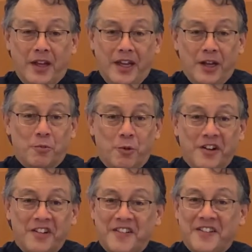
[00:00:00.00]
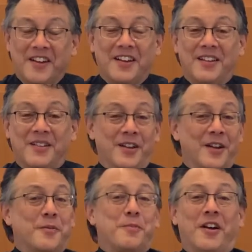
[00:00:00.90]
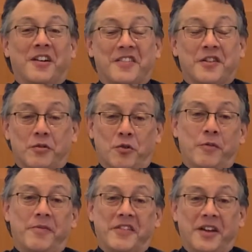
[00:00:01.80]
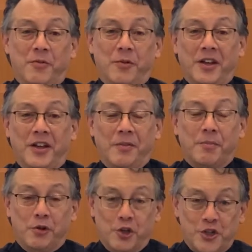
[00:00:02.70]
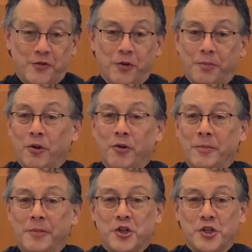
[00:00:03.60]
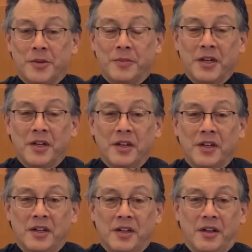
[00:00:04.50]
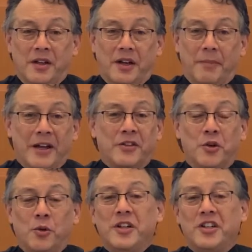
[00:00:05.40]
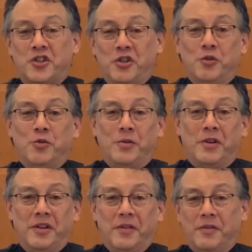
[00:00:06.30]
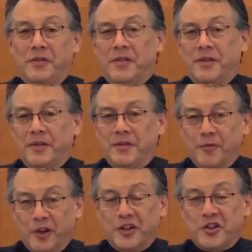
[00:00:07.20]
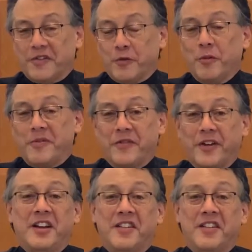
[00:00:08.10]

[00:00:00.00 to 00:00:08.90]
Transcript: It was the other Protestant groups that really pushed for prohibition. About the only two religious groups of any